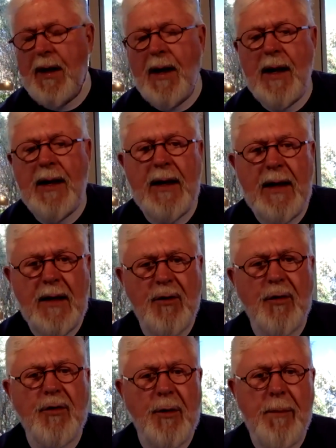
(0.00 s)
and
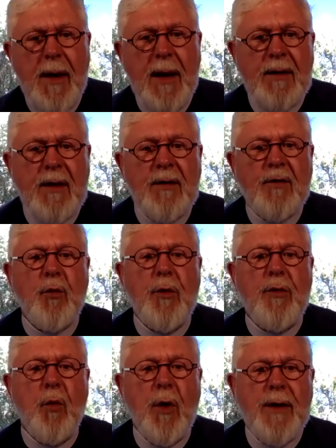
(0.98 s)
interdependence
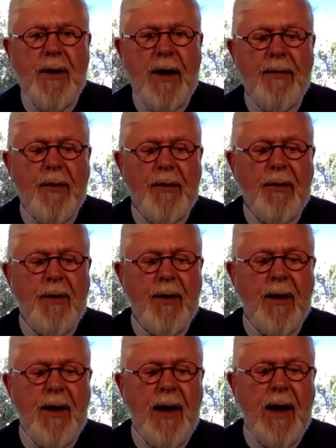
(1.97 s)
with one another
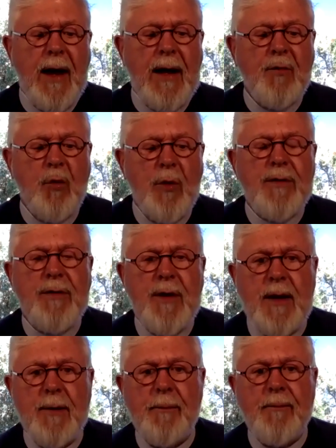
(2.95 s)
and with
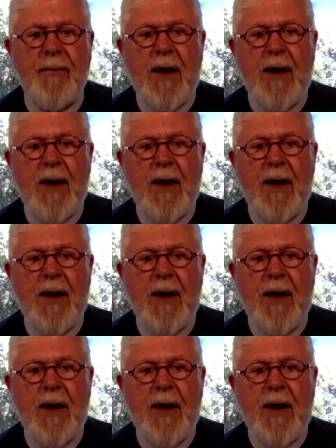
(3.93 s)
him.